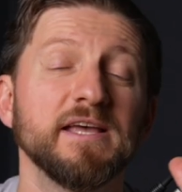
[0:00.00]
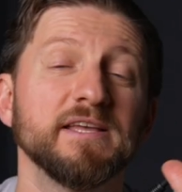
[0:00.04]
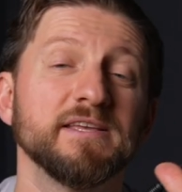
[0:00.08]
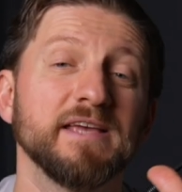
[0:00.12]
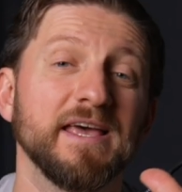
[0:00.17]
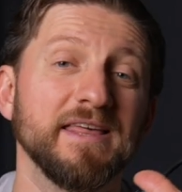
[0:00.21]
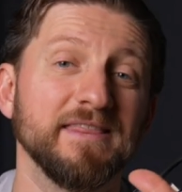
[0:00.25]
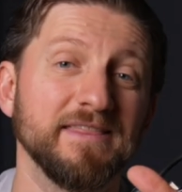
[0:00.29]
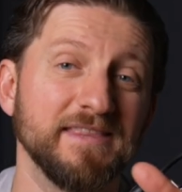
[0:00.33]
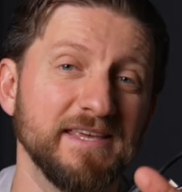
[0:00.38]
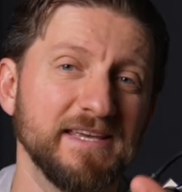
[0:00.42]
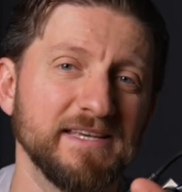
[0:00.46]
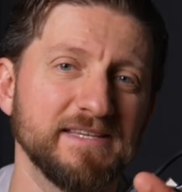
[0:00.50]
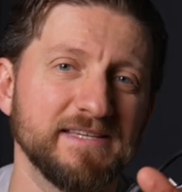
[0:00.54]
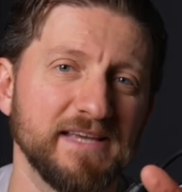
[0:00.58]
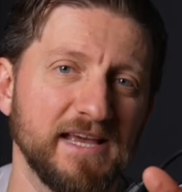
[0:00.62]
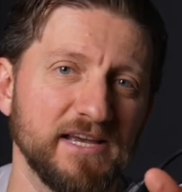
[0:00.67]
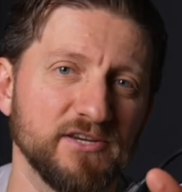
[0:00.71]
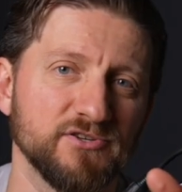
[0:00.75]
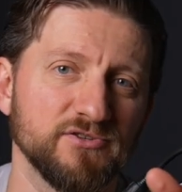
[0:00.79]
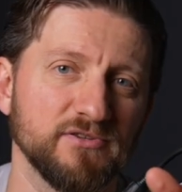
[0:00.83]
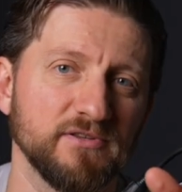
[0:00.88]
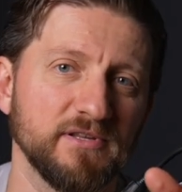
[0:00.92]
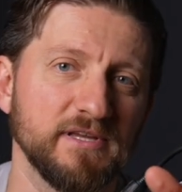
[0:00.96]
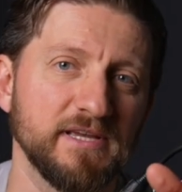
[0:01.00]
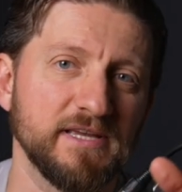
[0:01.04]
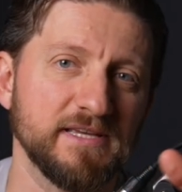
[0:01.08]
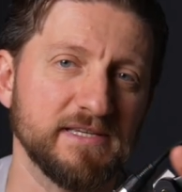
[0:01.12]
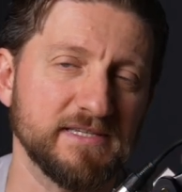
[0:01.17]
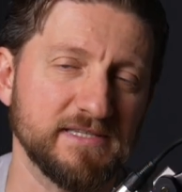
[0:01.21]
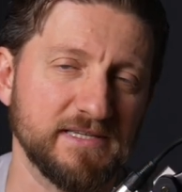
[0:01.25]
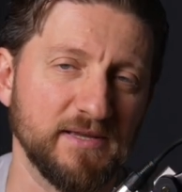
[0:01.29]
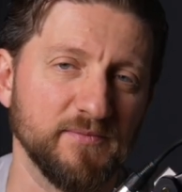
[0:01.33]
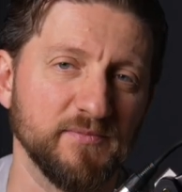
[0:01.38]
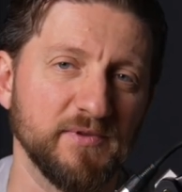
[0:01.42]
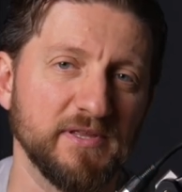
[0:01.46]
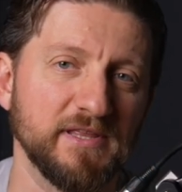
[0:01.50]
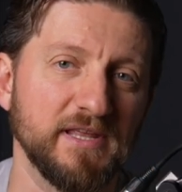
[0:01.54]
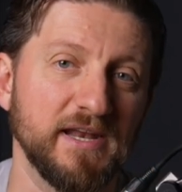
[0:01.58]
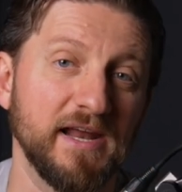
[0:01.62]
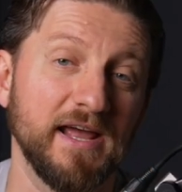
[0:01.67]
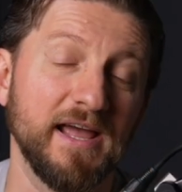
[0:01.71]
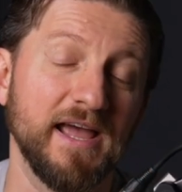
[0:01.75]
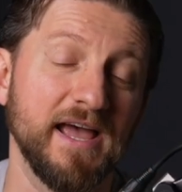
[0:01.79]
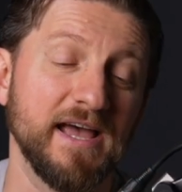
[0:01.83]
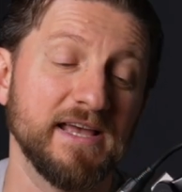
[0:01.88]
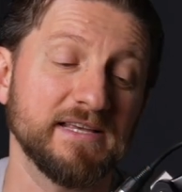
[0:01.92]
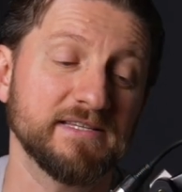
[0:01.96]
And this actually is something that
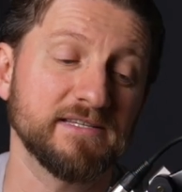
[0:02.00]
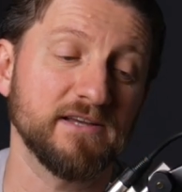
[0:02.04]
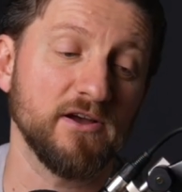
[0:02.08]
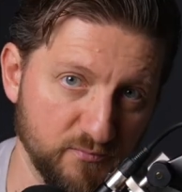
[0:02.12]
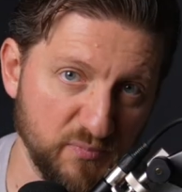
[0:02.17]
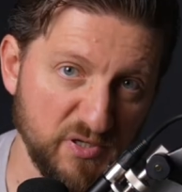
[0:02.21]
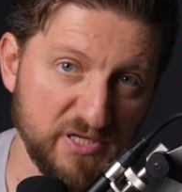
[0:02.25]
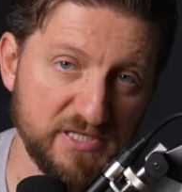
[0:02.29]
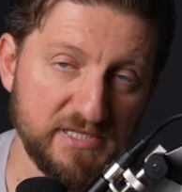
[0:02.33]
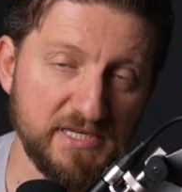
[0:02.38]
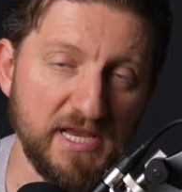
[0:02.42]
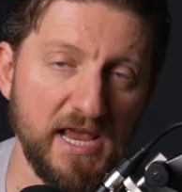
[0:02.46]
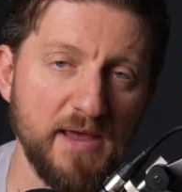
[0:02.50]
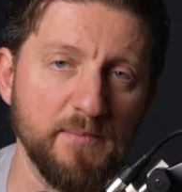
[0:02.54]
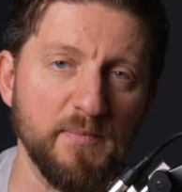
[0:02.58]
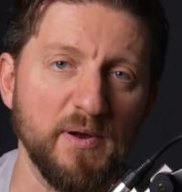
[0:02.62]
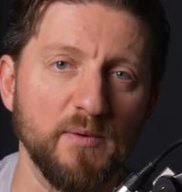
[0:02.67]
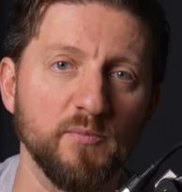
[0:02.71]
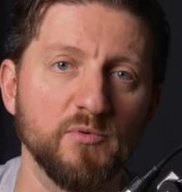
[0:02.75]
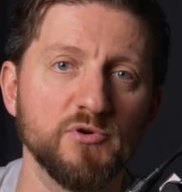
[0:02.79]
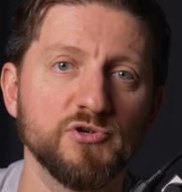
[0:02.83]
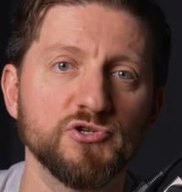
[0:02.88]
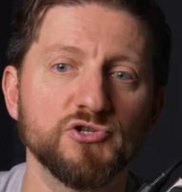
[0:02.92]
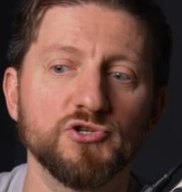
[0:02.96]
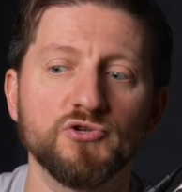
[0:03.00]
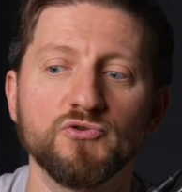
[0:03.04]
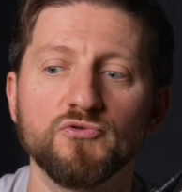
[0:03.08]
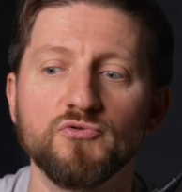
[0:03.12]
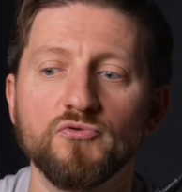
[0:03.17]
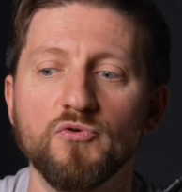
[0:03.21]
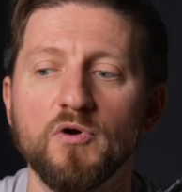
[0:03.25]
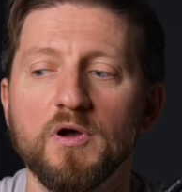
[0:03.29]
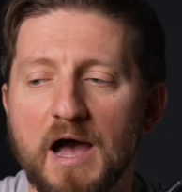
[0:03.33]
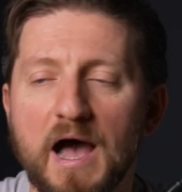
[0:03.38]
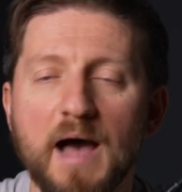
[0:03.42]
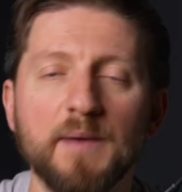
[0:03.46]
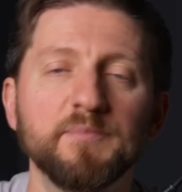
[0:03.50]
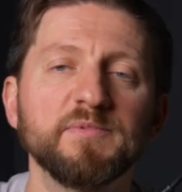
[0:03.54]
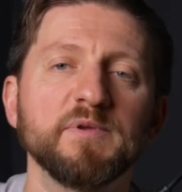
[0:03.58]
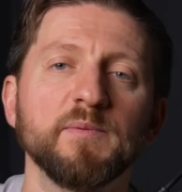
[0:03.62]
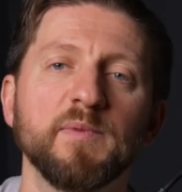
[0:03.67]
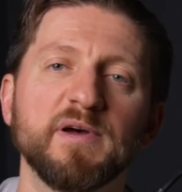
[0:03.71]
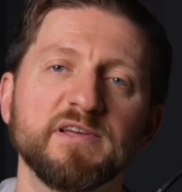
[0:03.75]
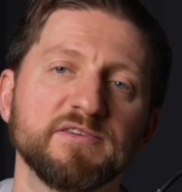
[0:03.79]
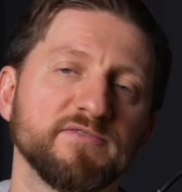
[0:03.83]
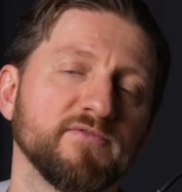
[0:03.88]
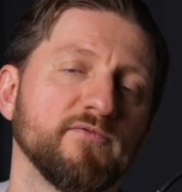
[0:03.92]
I ask PCA members to optimize